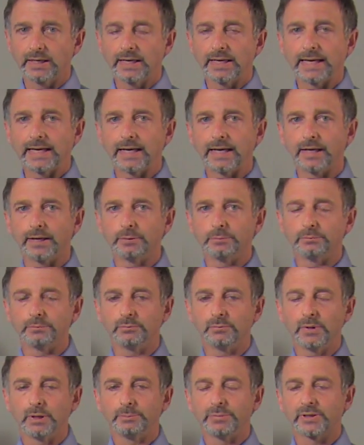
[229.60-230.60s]
And
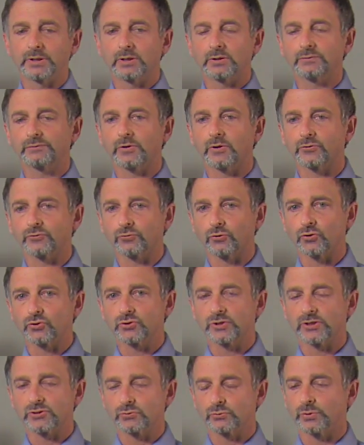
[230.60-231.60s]
because of our
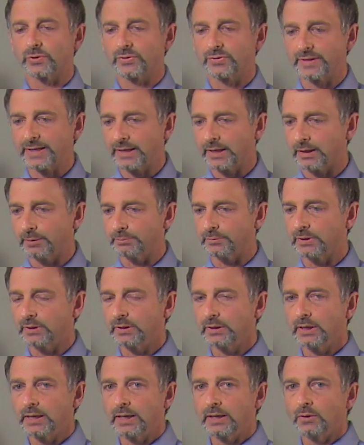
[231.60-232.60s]
association with them,
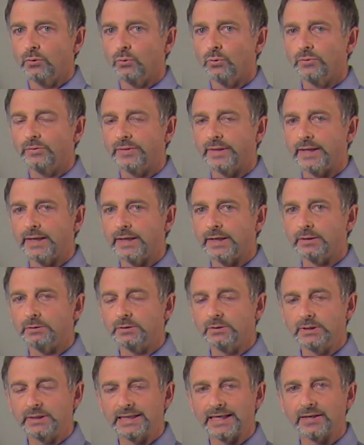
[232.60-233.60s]
they
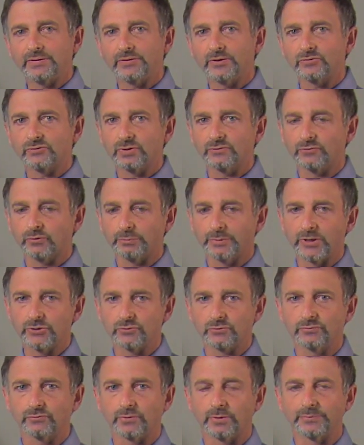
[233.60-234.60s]
get this
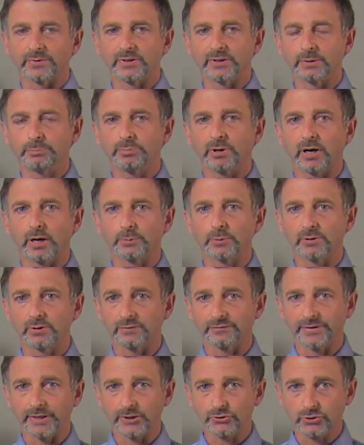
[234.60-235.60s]
information from the Department
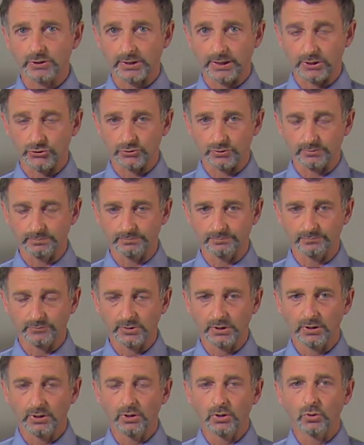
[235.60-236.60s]
of Education,
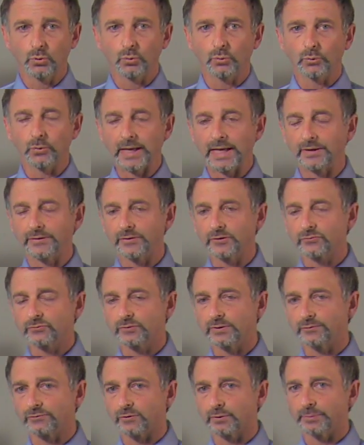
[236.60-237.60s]
and this
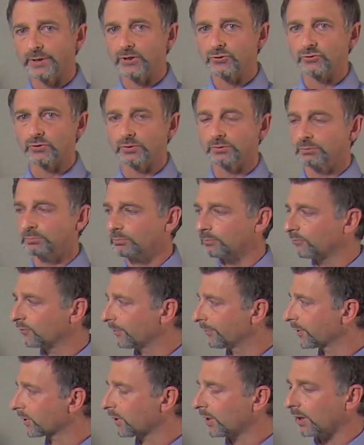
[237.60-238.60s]
information
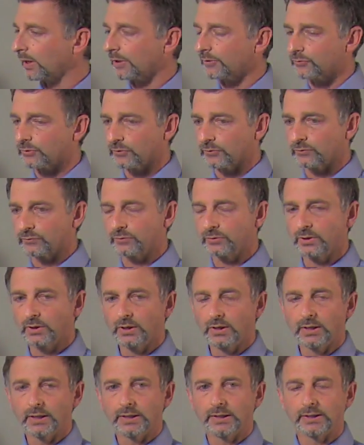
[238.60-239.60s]
from the colleges
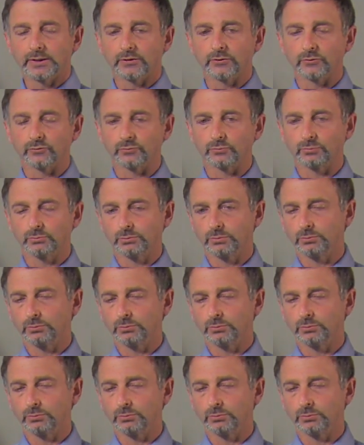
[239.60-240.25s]
is